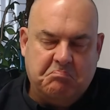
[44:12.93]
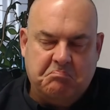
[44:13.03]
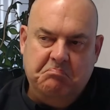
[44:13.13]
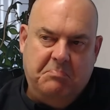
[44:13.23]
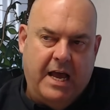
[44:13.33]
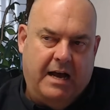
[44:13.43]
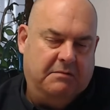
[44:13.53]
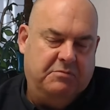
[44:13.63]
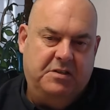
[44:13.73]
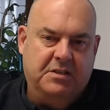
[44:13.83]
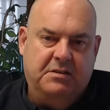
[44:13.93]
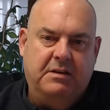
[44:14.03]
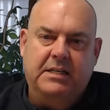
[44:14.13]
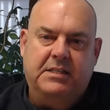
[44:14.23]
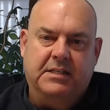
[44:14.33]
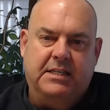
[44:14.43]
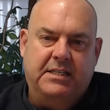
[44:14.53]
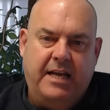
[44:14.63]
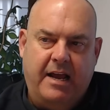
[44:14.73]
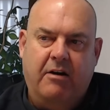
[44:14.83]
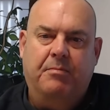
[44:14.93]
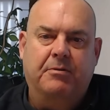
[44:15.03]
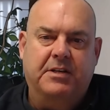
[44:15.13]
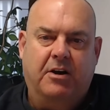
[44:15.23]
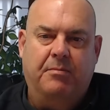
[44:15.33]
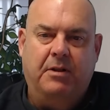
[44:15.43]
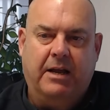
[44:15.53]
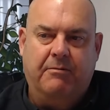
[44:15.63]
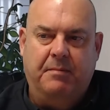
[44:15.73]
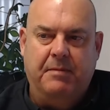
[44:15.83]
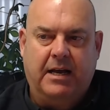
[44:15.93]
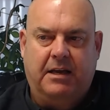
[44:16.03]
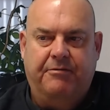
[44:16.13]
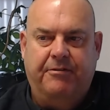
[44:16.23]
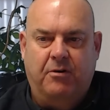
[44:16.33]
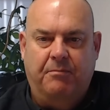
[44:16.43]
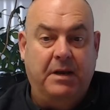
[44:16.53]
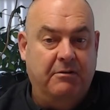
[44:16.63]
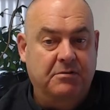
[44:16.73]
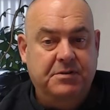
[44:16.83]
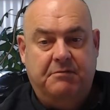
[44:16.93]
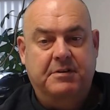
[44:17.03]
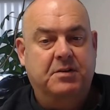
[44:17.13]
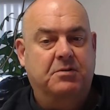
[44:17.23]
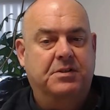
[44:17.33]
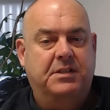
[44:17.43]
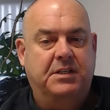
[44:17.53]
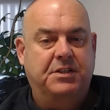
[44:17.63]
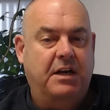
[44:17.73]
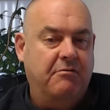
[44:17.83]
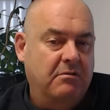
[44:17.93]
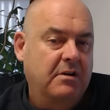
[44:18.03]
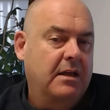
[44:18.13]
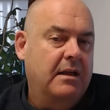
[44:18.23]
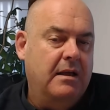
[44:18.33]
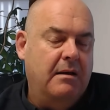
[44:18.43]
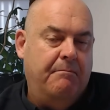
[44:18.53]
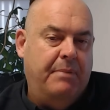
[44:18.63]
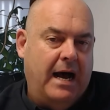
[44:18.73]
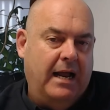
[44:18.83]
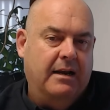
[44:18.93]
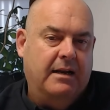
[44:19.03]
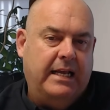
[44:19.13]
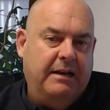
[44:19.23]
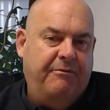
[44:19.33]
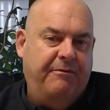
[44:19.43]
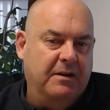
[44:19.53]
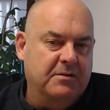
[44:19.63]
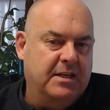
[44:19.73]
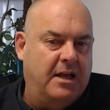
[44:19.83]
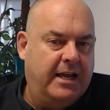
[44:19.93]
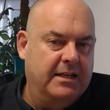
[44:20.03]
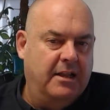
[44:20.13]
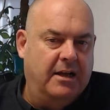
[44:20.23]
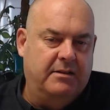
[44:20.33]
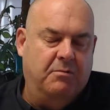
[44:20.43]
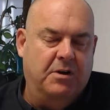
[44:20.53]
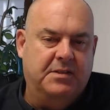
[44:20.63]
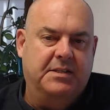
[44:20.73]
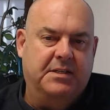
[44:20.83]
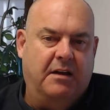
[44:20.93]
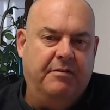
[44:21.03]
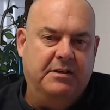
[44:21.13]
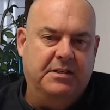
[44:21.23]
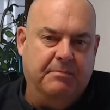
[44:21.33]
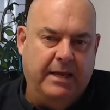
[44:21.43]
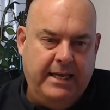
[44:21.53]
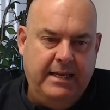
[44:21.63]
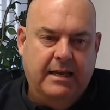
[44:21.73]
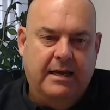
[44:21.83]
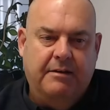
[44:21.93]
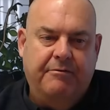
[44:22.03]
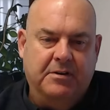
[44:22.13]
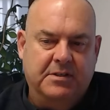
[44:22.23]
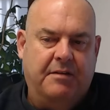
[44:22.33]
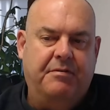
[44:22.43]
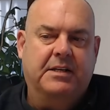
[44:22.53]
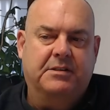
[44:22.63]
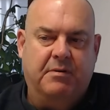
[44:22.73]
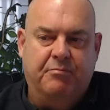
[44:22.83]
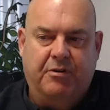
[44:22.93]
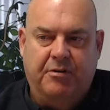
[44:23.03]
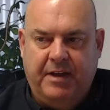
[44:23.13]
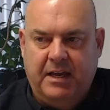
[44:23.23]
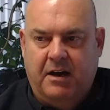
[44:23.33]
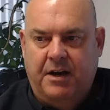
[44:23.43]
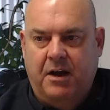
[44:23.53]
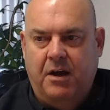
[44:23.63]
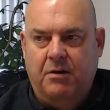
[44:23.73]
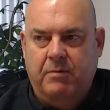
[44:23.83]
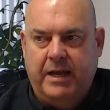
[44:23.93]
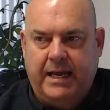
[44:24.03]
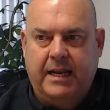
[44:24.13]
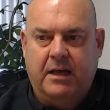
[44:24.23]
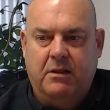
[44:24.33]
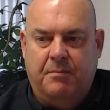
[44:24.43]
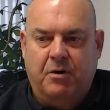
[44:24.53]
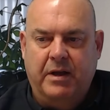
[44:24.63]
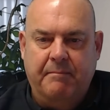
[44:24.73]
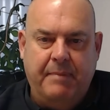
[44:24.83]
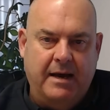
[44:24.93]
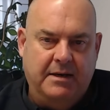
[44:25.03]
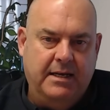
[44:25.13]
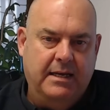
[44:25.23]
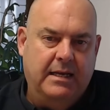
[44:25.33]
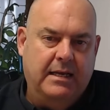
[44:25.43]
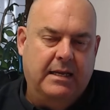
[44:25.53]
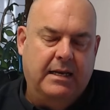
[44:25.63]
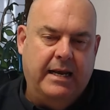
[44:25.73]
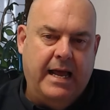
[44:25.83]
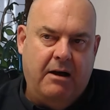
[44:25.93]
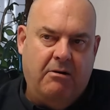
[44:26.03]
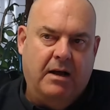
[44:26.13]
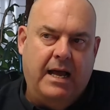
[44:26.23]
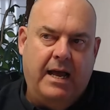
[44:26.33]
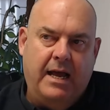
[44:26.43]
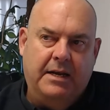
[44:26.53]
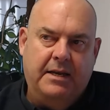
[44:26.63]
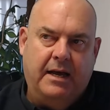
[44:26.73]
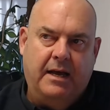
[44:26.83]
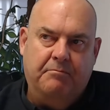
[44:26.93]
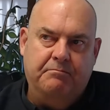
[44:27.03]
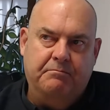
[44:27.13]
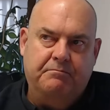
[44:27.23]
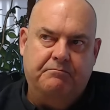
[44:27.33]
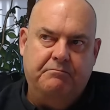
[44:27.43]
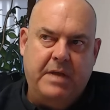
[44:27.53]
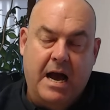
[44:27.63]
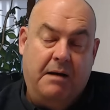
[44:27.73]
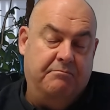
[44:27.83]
yeah, it's just a terrible, terrible equity market for minerals and resources in general. But it feels like the worst is over to me. Feels like things are improving. I know we're getting a lot more inbound now. And yeah,